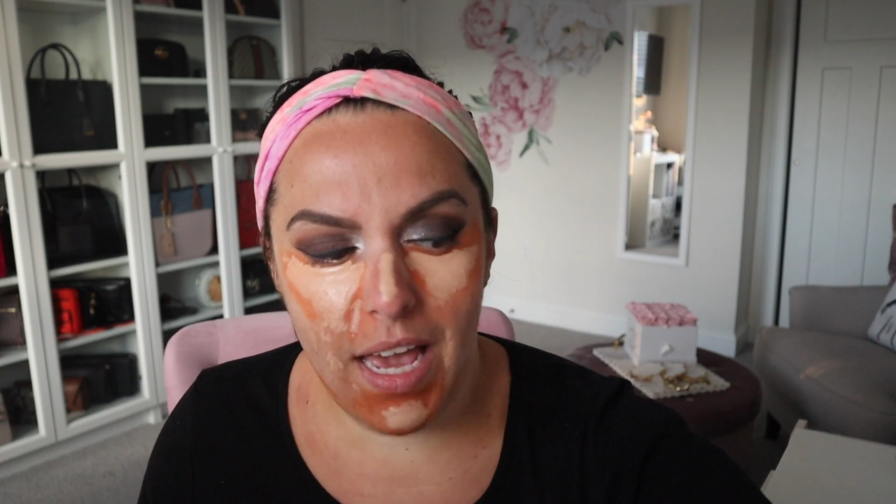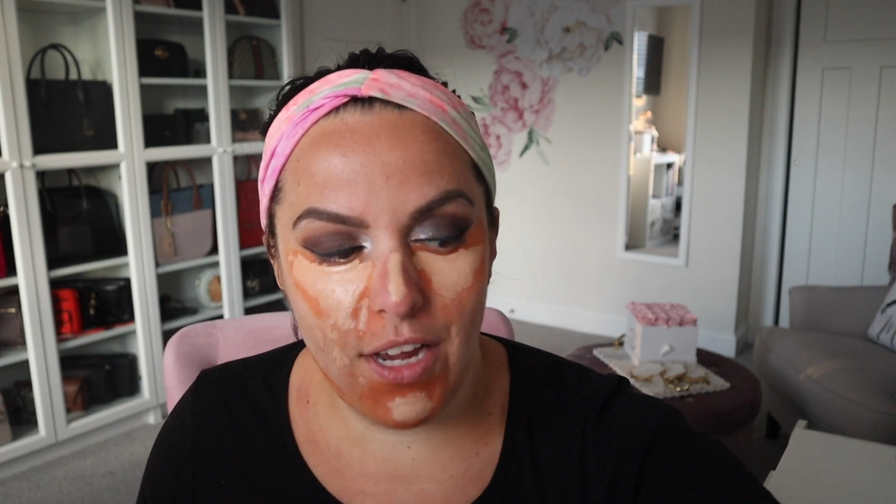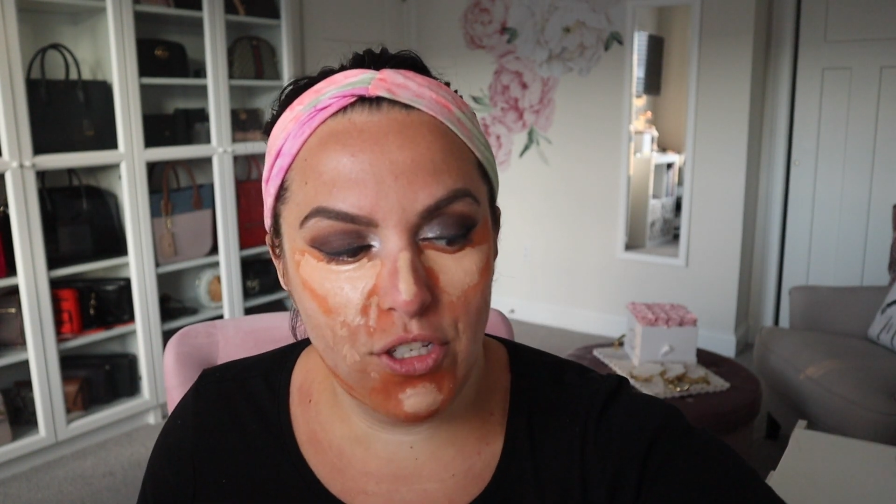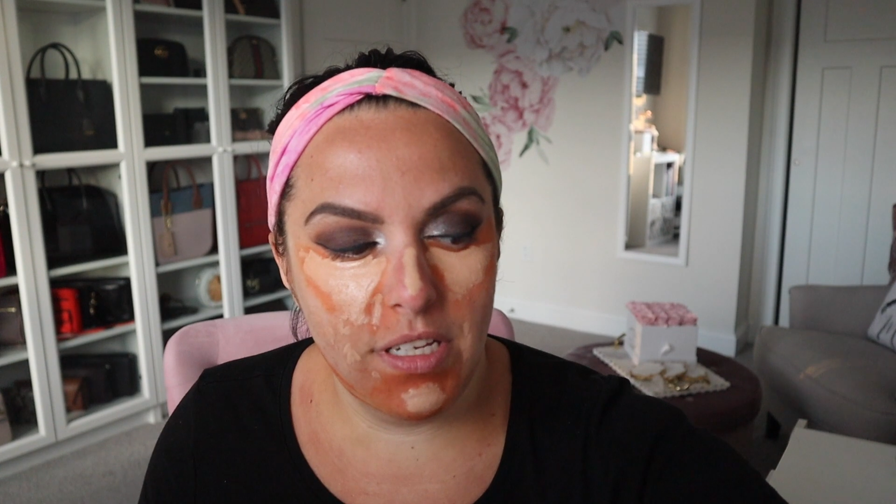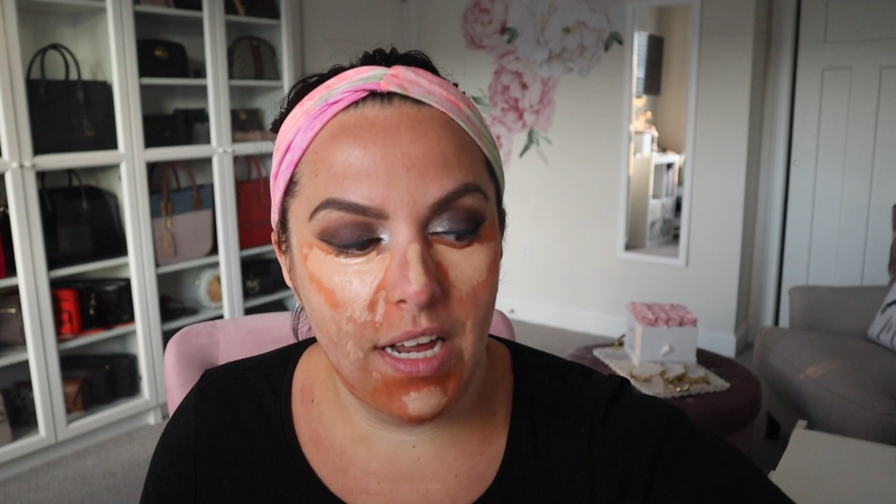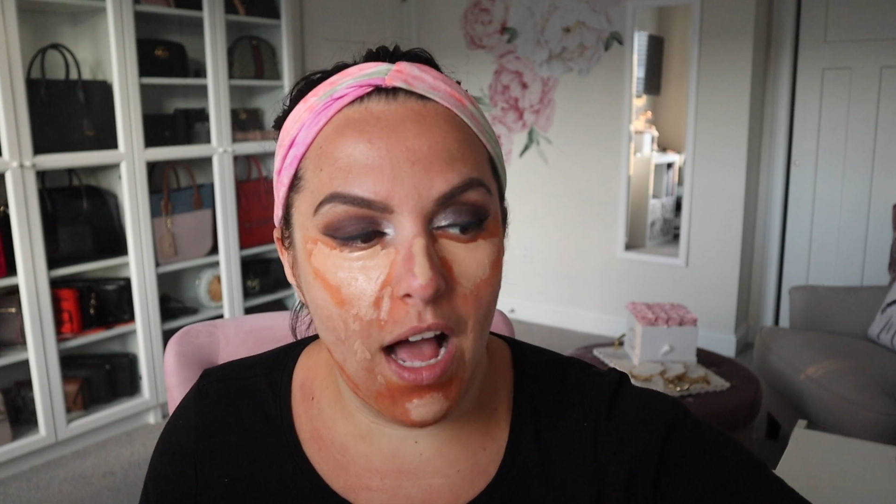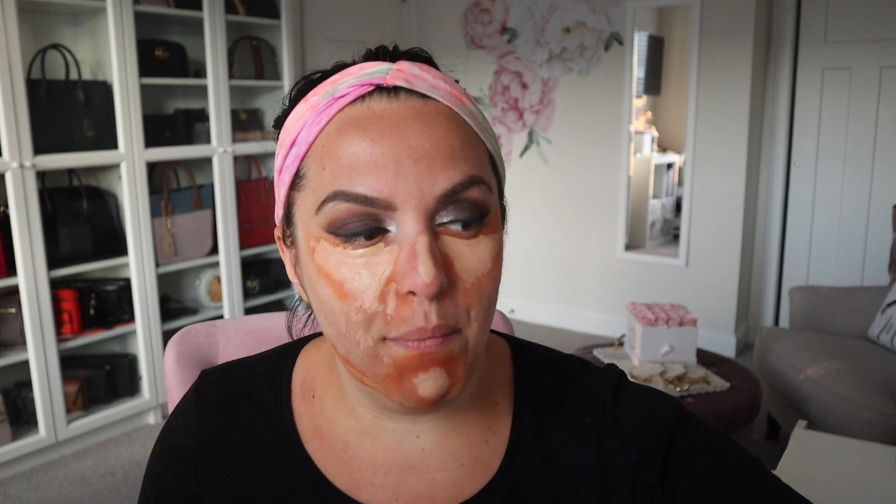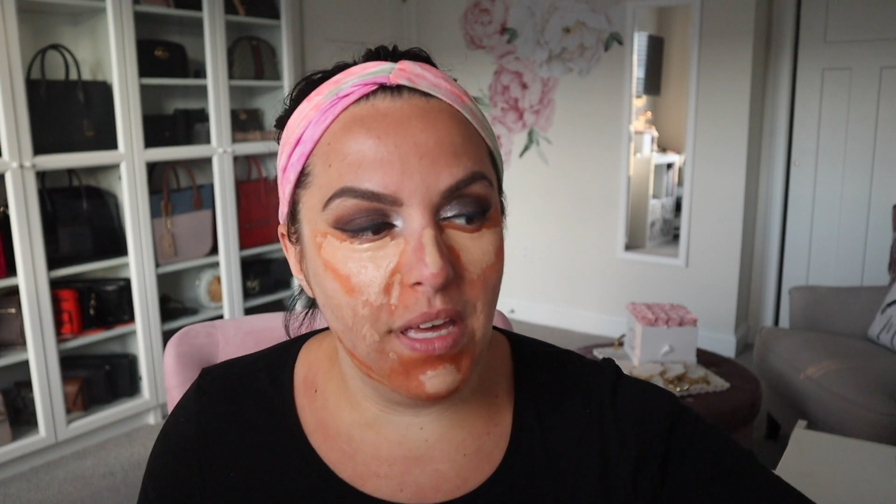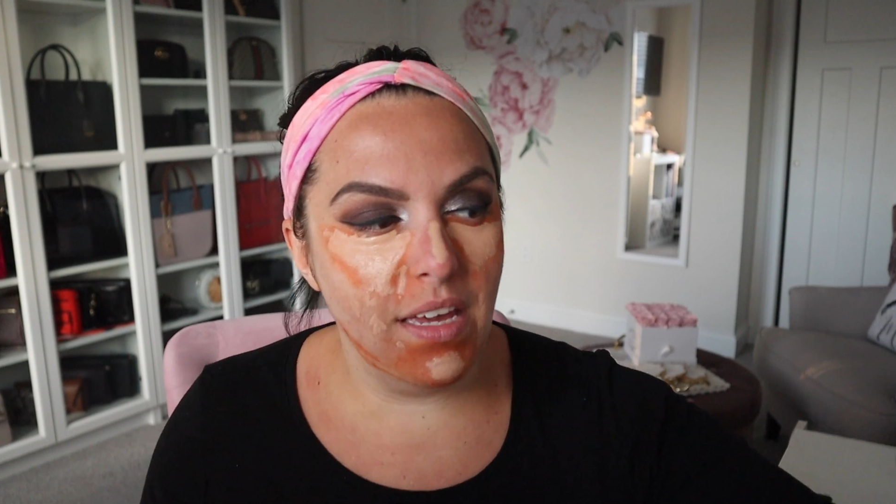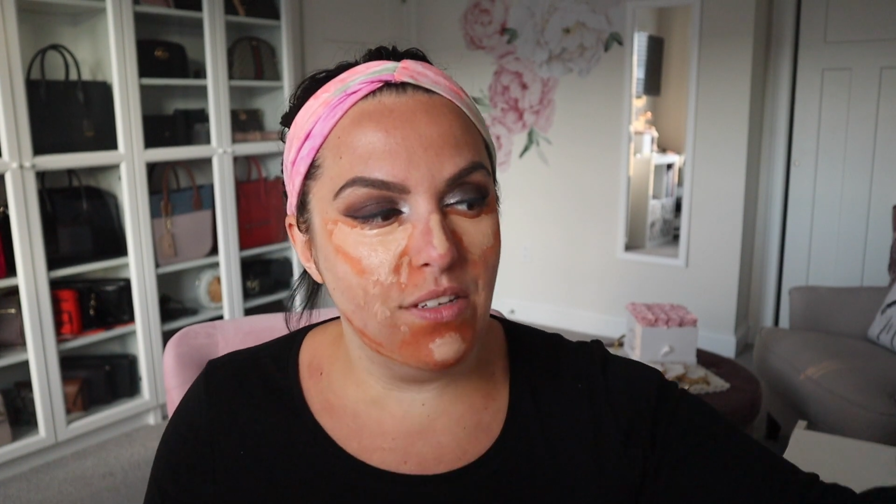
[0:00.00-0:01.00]
actually got
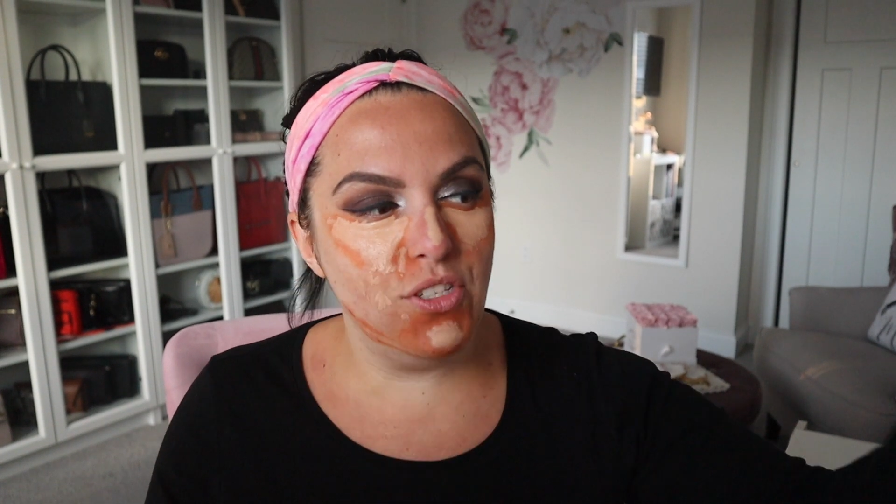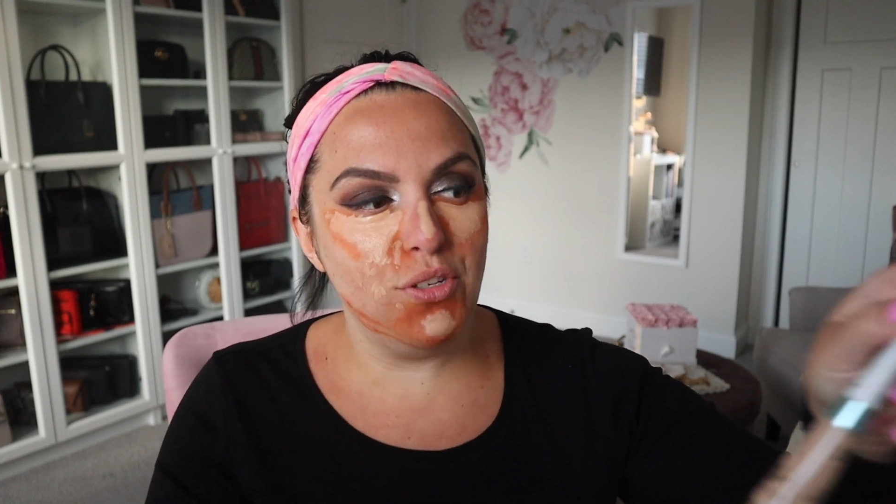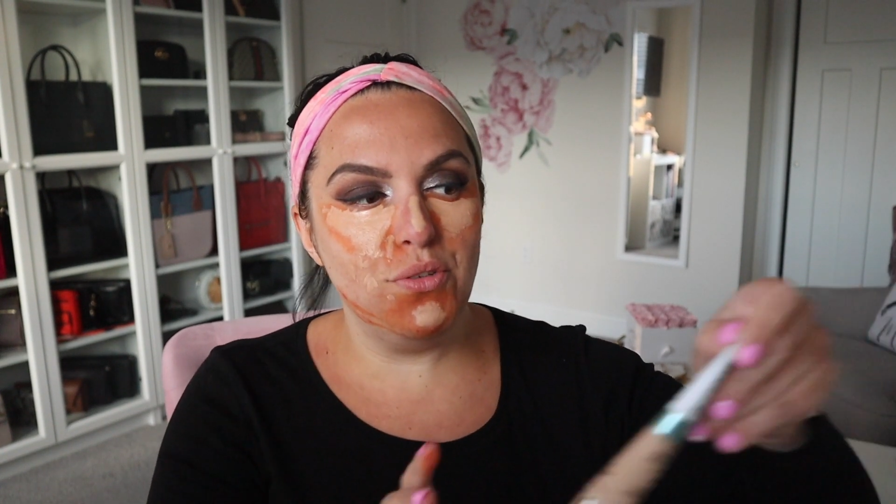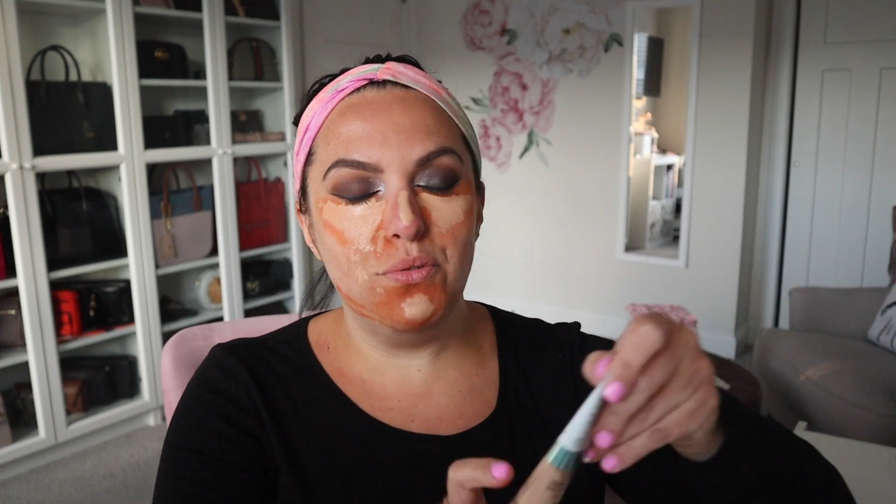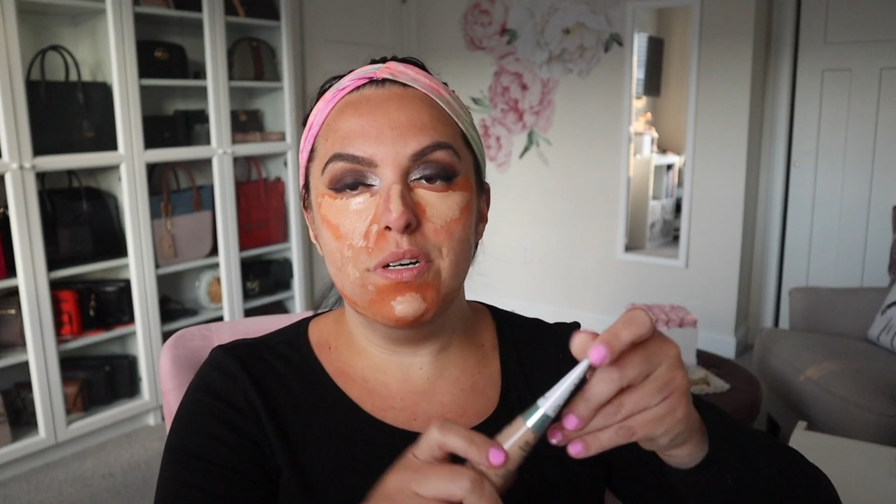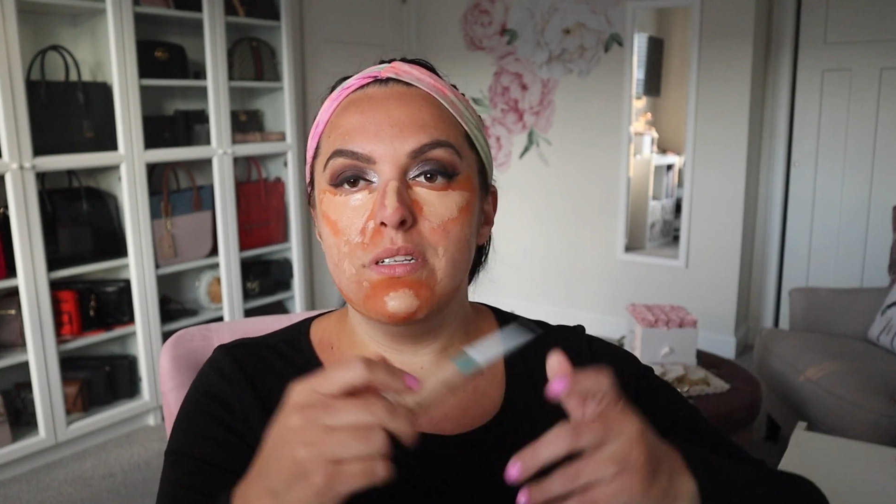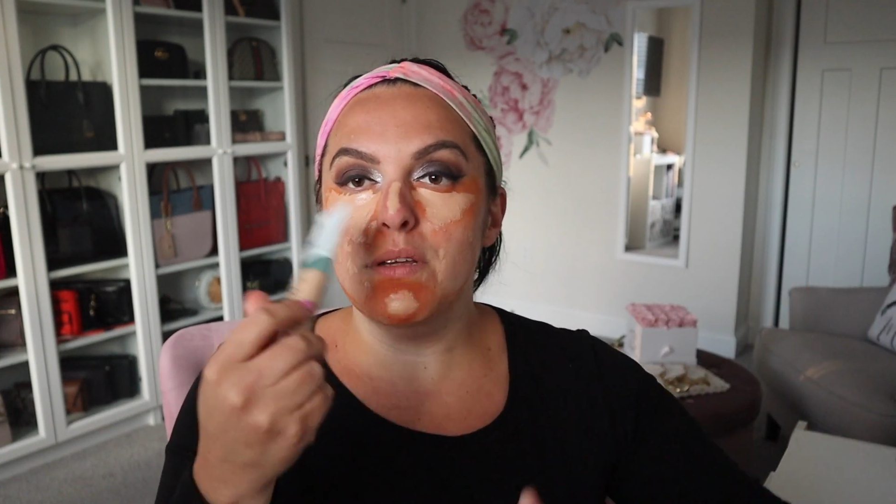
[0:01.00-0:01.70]
me into